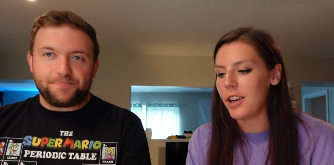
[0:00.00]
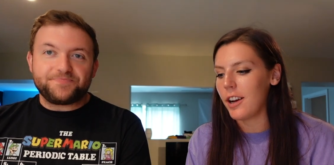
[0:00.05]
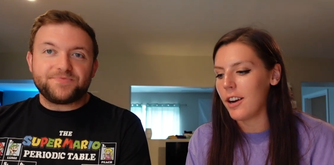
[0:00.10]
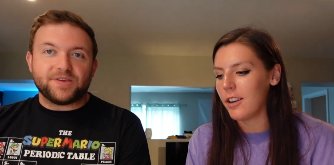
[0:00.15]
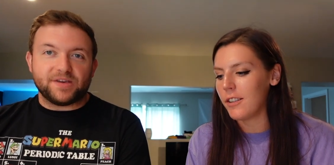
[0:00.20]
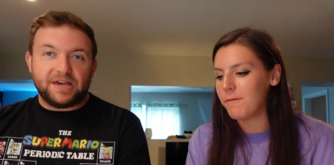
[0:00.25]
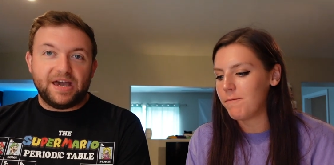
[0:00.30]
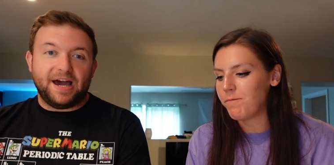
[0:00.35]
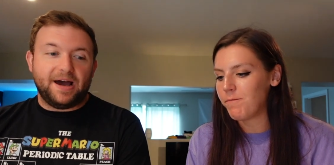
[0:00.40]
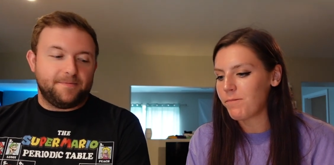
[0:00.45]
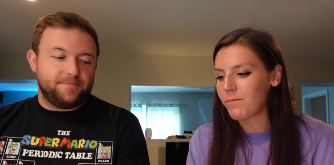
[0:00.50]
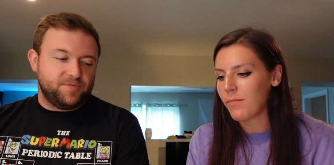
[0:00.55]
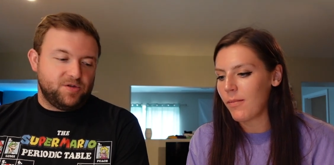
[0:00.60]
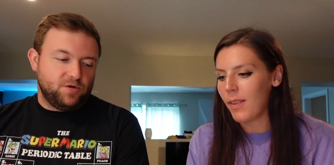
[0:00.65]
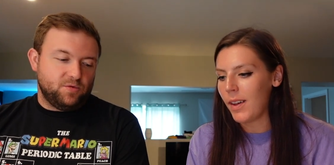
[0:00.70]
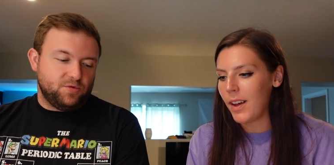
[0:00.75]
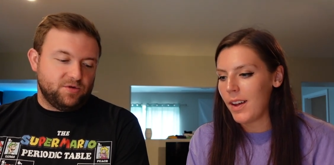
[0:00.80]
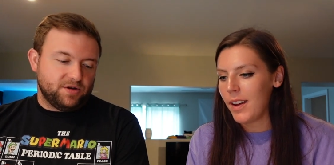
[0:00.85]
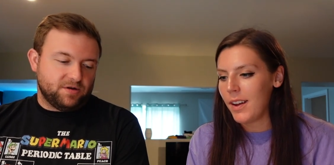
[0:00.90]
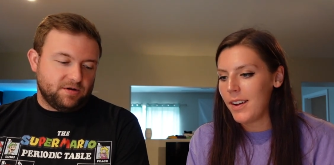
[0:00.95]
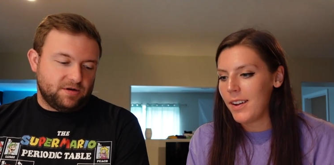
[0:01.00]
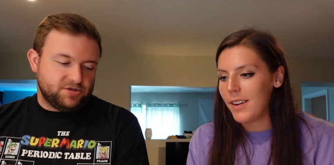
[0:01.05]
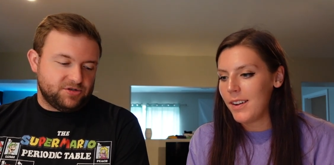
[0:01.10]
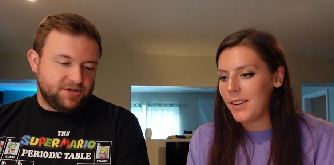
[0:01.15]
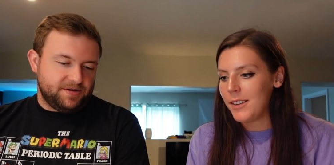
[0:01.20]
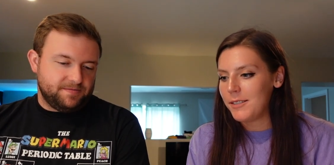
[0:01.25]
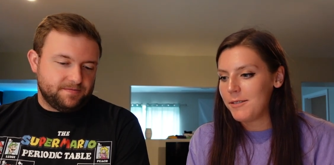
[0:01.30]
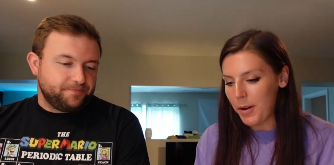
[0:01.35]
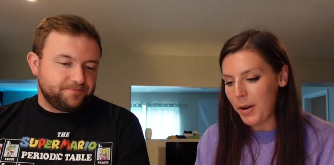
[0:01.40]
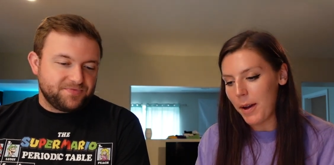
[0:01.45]
Speaker 1: they are.
Speaker 2: Yeah, they're really crunchy.
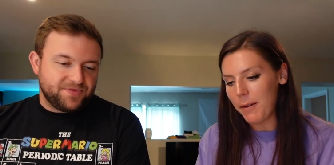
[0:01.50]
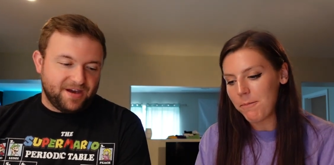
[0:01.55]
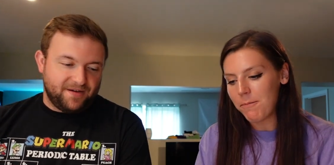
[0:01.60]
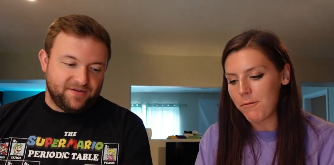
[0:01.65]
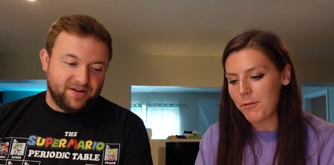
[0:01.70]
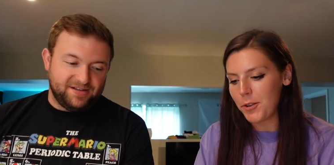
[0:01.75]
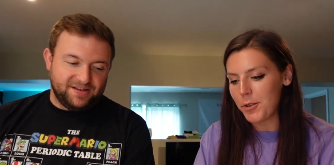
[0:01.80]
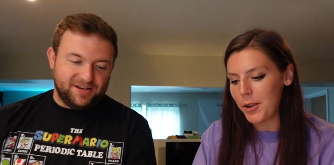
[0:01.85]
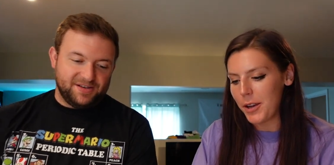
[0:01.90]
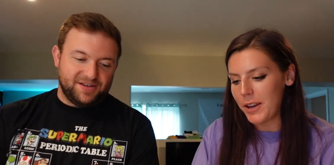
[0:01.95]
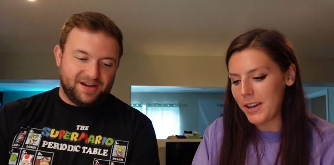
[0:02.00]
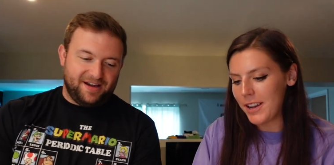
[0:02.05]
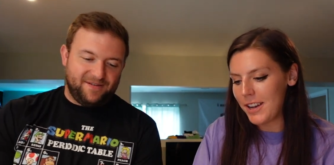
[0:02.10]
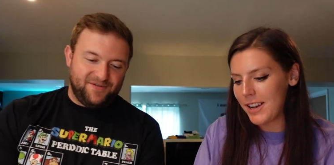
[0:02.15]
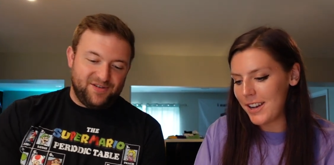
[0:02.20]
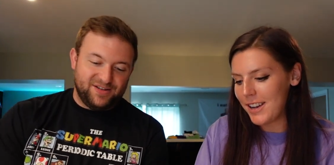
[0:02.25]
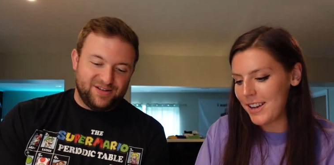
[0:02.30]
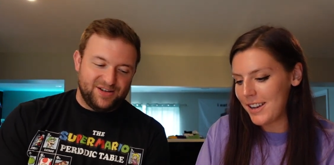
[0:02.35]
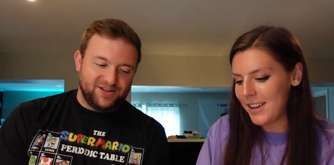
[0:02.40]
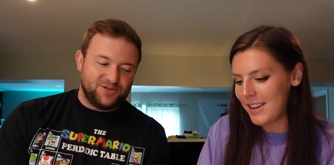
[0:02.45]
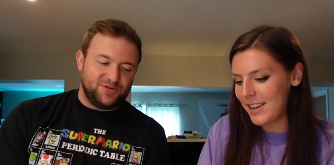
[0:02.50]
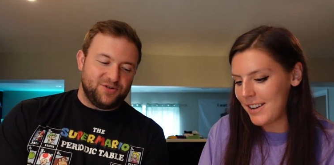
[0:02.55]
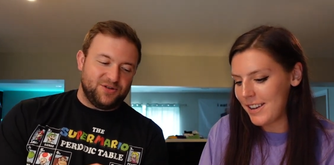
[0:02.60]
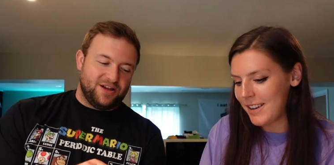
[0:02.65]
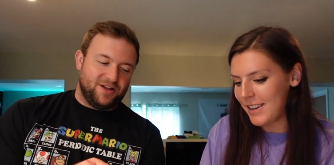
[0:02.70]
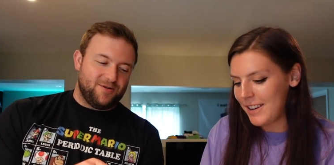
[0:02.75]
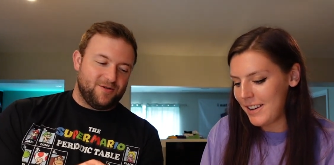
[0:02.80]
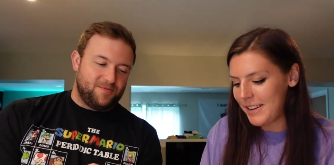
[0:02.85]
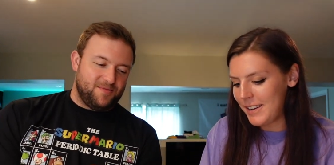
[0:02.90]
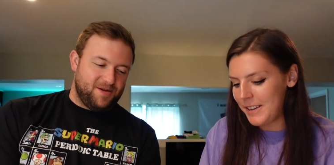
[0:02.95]
Okay, fruity. Put these two
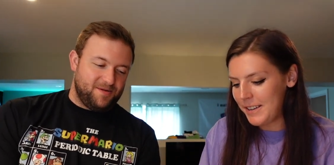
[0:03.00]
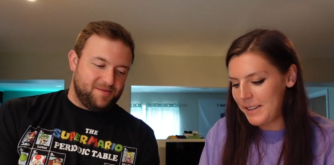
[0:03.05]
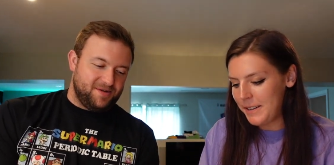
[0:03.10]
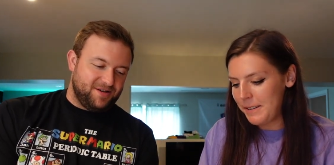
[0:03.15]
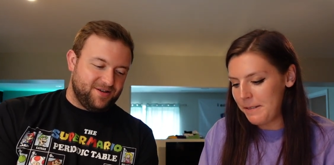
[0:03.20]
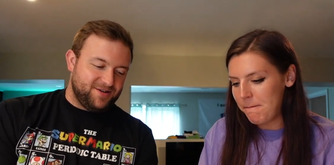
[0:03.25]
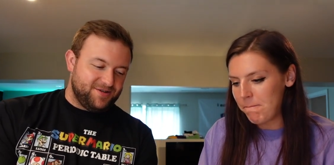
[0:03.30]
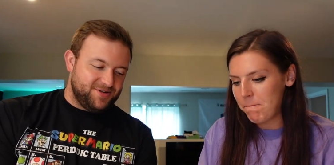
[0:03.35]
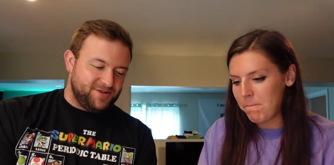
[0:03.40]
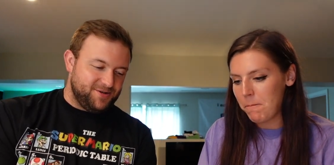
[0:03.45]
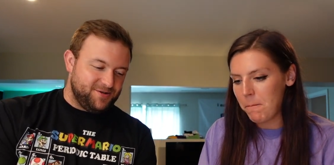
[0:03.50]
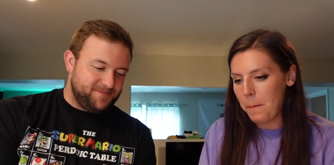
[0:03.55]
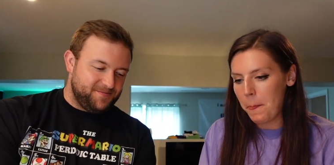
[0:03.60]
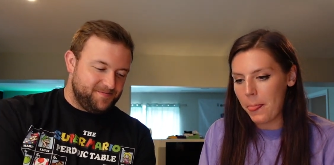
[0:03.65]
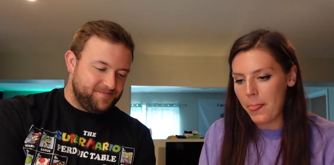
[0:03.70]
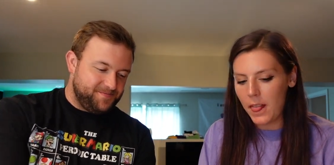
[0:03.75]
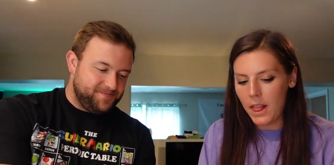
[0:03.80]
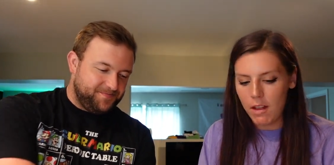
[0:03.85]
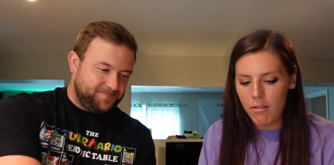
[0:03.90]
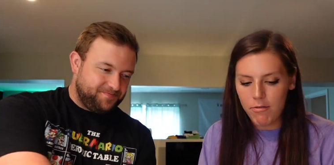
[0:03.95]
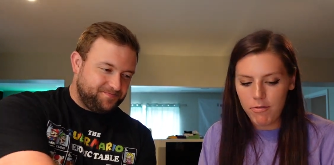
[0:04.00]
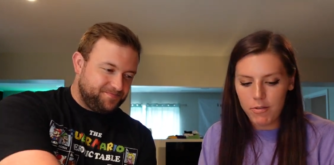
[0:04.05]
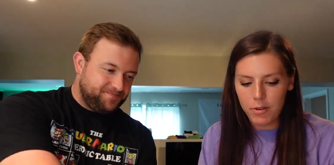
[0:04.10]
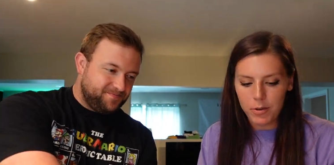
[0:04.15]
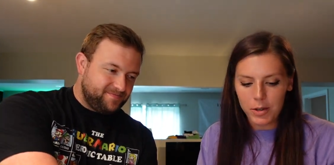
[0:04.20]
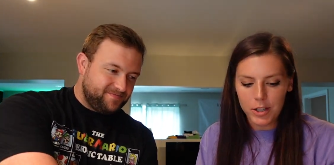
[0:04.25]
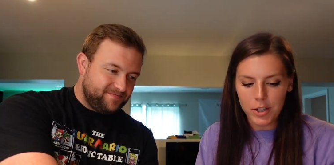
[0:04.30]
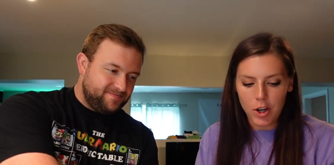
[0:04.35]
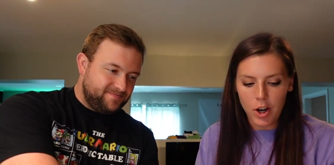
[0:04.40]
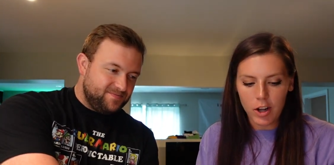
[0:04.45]
together might be good too.
Speaker 1: Fruity
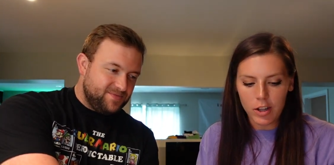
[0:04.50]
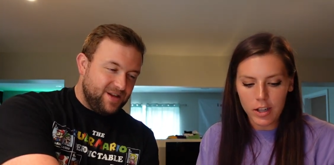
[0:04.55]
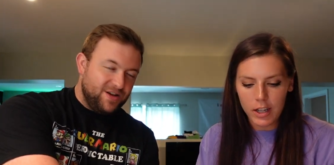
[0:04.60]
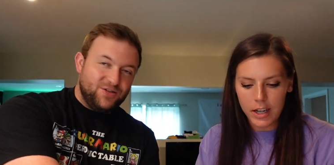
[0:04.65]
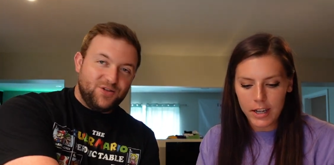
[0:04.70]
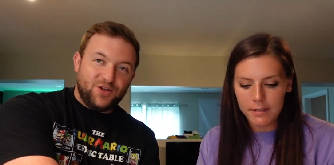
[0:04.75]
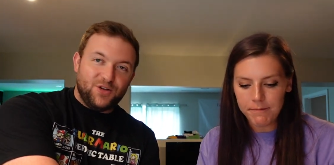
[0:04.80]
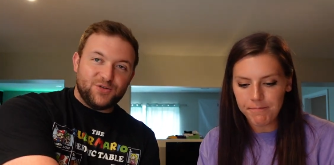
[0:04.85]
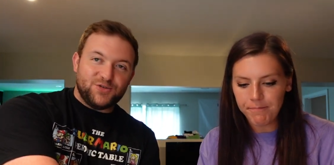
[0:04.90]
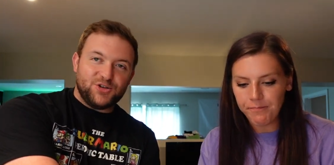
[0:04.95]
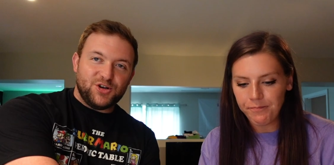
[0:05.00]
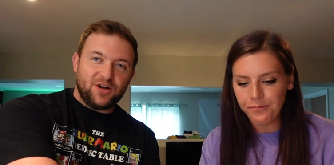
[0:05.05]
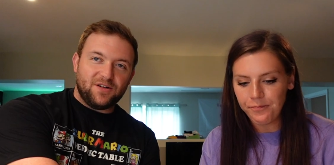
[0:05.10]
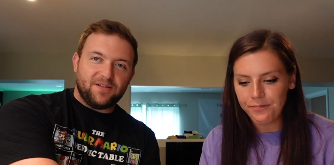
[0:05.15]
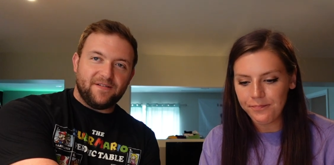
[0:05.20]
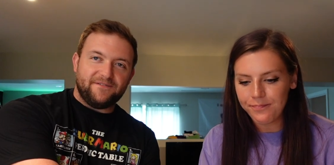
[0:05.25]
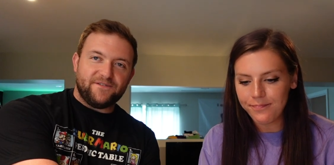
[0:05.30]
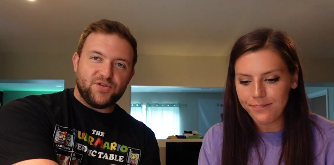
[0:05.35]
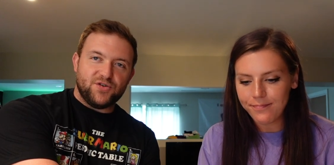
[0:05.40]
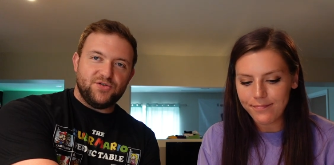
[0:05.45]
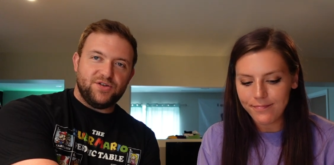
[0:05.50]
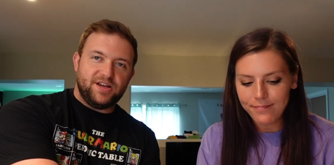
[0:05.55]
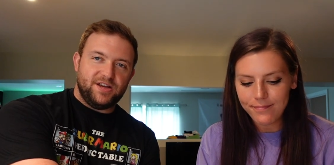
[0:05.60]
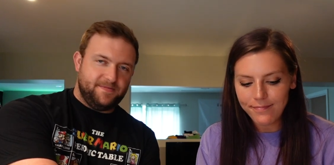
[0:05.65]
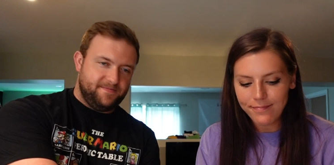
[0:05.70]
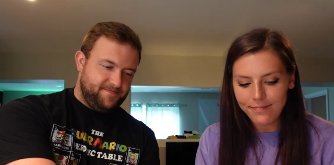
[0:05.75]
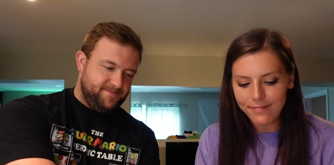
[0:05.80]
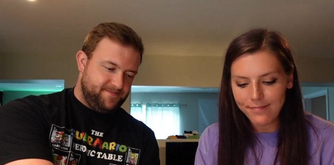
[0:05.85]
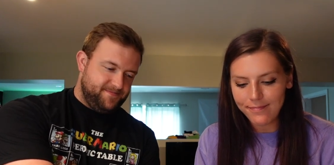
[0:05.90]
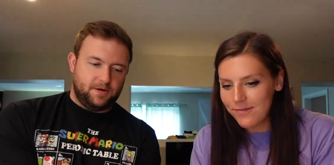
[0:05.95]
chocolatey. A
Speaker 2: little chocolate fruity.
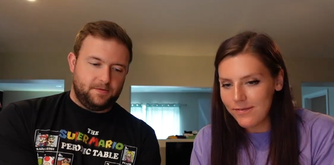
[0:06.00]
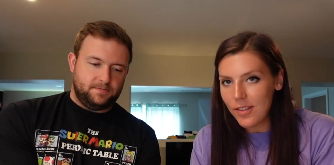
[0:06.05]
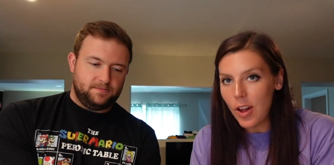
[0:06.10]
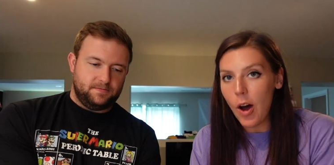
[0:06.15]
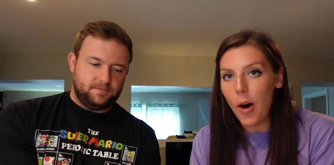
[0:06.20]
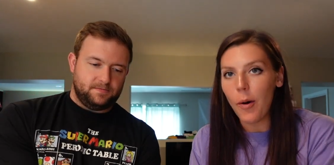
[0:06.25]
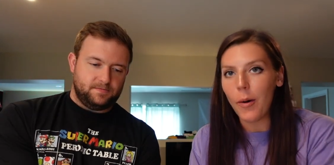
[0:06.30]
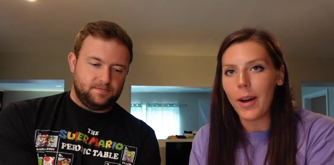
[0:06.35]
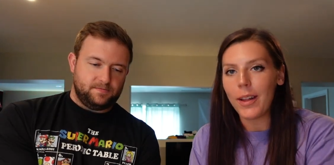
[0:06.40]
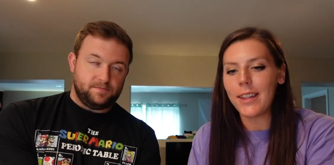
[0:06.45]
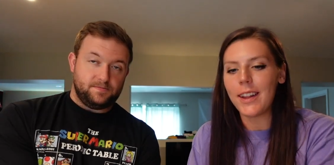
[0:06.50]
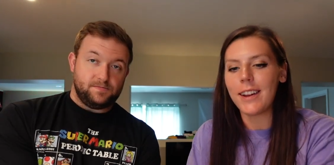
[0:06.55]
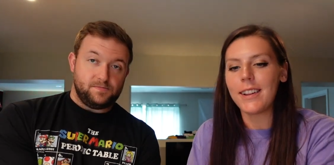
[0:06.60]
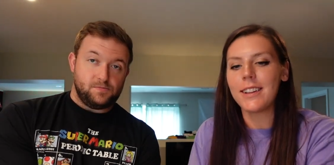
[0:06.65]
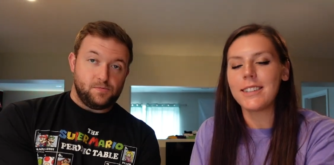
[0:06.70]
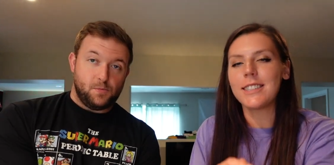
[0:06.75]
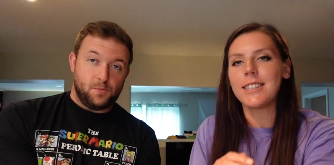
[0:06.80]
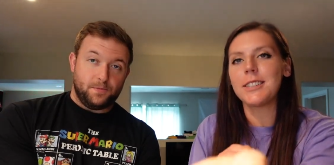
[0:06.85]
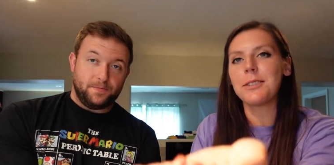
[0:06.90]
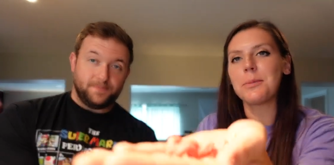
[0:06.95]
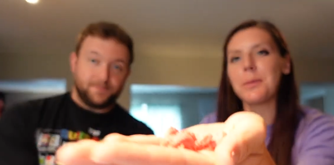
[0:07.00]
Speaker 1: Oh. oh, and then this is